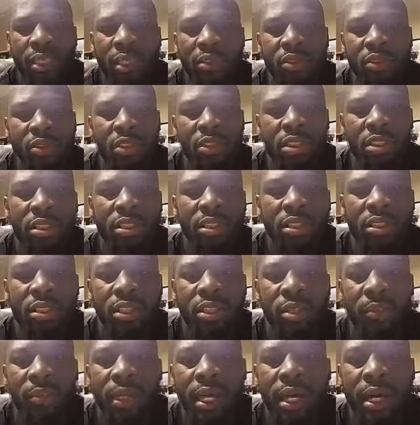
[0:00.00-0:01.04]
so she couldn't tell
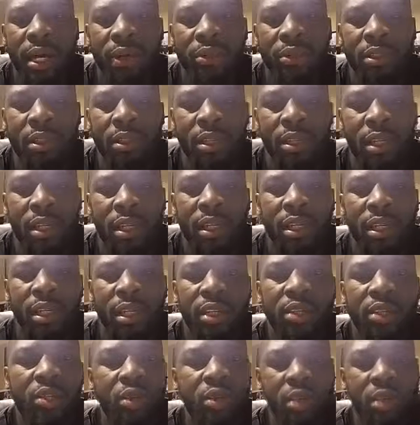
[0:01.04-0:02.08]
me how to, you
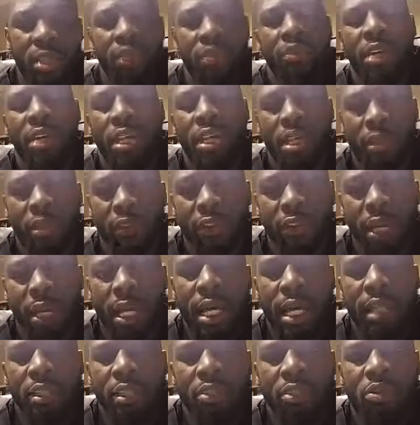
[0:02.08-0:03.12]
know, get ready for
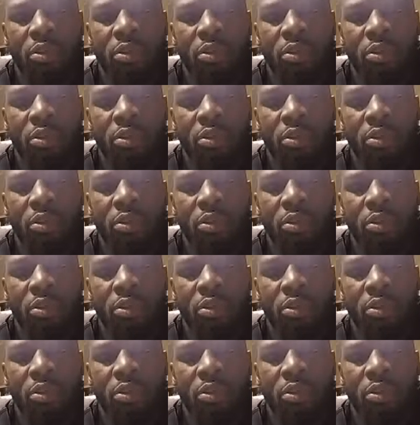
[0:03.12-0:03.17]
college. You